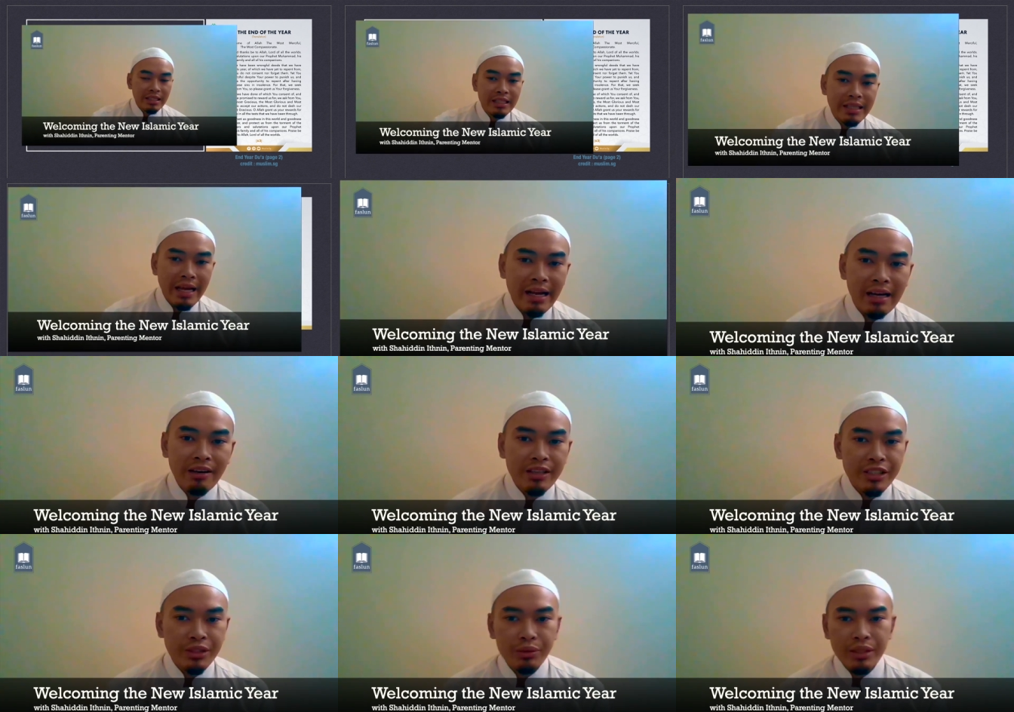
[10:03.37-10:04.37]
is
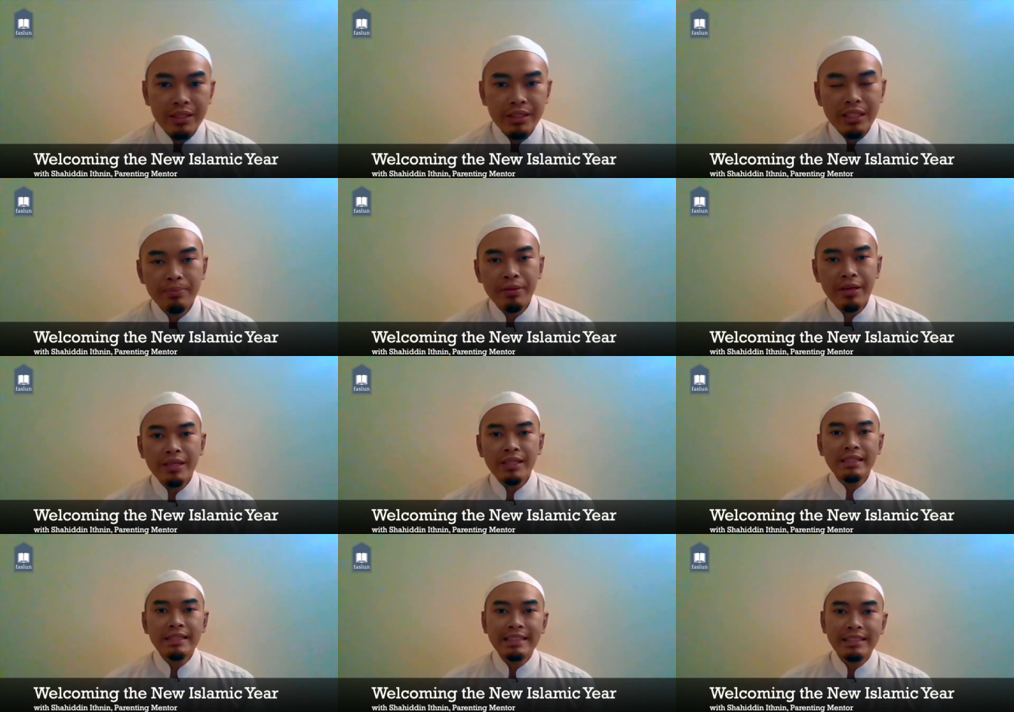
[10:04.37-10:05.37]
encouraged to read this
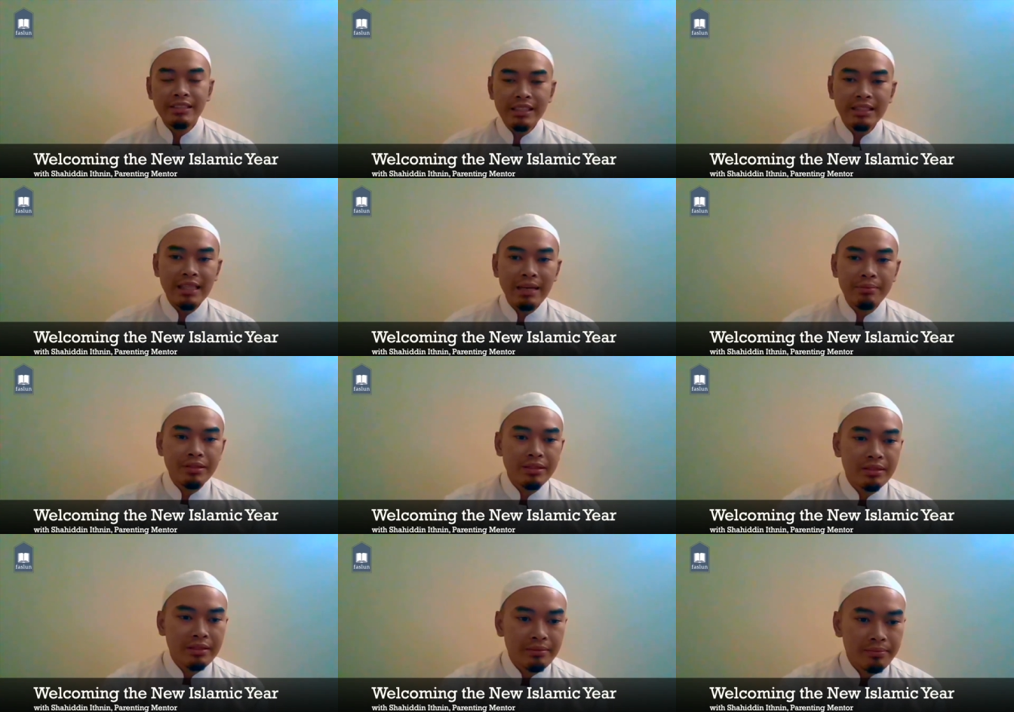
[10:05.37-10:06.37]
prayer 3 times.